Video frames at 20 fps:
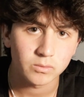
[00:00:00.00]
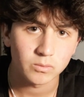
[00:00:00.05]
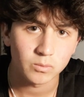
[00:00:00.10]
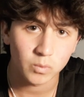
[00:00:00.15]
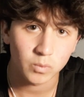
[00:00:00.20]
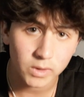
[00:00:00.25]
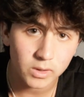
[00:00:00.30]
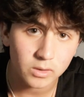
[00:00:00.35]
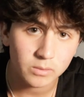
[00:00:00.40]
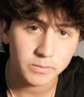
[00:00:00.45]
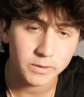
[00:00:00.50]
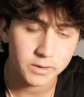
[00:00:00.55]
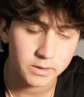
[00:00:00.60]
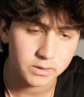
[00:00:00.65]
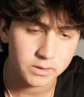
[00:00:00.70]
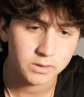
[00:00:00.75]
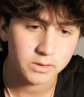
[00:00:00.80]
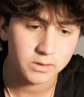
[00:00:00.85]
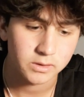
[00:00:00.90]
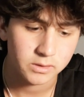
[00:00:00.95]
will
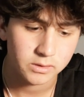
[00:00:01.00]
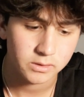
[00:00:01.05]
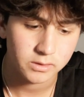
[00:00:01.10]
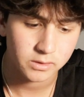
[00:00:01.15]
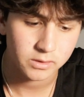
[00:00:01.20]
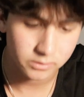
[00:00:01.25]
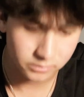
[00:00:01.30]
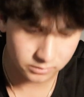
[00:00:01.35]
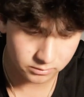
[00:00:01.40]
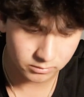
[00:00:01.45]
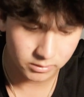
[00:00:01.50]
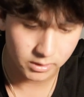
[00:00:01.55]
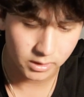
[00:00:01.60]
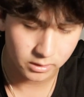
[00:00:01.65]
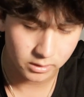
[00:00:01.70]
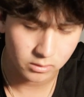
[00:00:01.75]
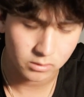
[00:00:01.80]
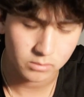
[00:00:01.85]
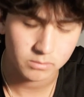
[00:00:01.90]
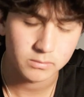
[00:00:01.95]
be history,
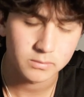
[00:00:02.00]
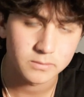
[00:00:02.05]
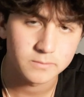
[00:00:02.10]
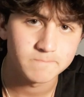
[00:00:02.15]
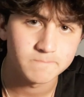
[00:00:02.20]
I hope.